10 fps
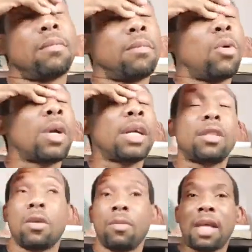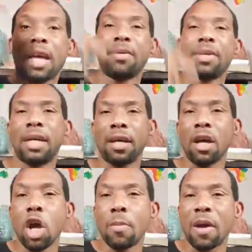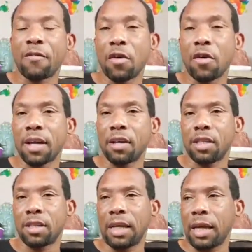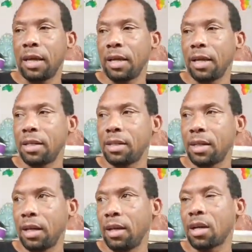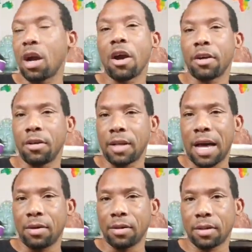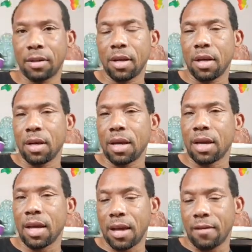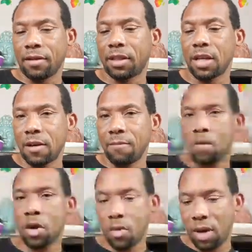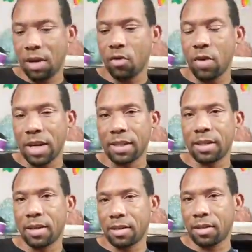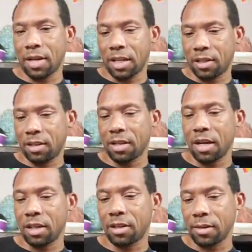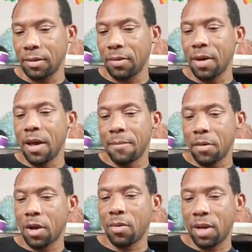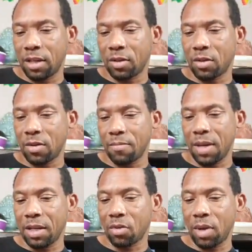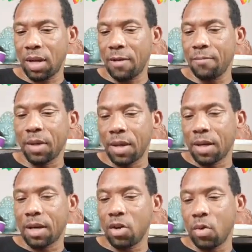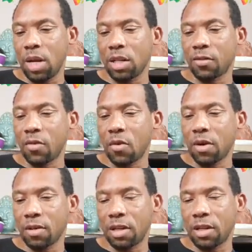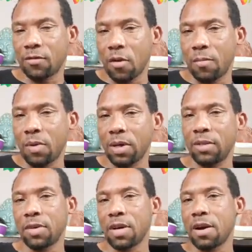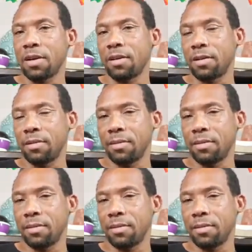Okay, so like I was saying, my 4th house is the cardinal house, and I have Sun, Mercury, and Uranus there. So that's Sun is 2, Mercury makes 3, and Uranus 4. That's 4 points for cardinal.